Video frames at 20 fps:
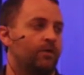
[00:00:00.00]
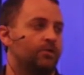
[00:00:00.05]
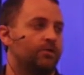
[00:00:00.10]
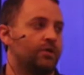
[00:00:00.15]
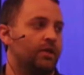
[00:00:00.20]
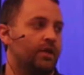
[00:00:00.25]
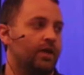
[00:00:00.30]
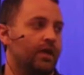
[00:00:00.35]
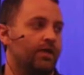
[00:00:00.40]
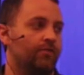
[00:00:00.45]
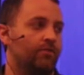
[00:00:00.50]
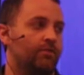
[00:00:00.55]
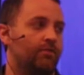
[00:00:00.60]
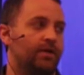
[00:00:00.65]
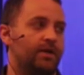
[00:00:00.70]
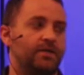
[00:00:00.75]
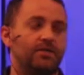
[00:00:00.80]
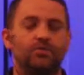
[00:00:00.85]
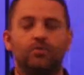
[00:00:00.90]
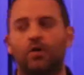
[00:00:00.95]
So that
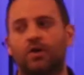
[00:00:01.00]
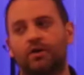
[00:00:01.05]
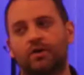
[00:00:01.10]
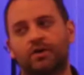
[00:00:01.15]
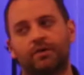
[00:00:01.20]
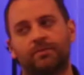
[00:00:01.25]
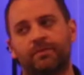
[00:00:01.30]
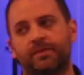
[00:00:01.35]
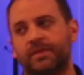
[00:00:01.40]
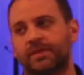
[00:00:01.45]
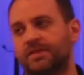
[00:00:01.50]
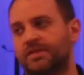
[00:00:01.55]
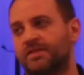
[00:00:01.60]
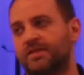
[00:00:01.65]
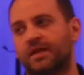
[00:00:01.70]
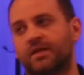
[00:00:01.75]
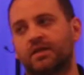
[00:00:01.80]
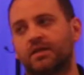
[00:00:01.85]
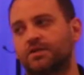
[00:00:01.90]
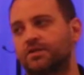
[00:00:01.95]
everybody's welcome in this
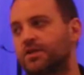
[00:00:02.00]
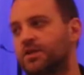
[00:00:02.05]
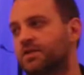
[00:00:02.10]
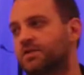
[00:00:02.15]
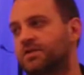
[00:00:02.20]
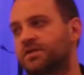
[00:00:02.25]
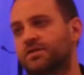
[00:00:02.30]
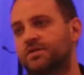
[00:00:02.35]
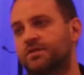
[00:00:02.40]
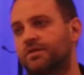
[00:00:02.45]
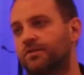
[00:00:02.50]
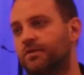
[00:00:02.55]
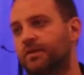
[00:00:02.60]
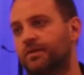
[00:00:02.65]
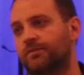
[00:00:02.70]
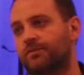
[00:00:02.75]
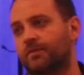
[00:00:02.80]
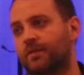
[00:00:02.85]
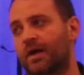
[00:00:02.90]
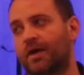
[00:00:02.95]
thing that Jesus is doing.
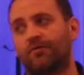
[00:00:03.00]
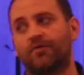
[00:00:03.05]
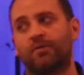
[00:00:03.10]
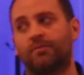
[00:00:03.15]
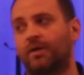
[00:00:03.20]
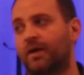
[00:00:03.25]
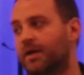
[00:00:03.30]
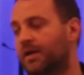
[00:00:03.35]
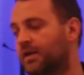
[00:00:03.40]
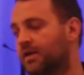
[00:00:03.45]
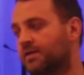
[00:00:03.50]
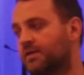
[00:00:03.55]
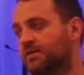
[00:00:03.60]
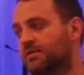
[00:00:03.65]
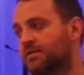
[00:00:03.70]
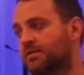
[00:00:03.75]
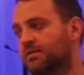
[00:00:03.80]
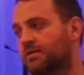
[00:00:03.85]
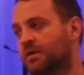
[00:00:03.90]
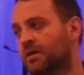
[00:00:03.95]
Everybody
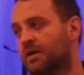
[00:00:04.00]
is.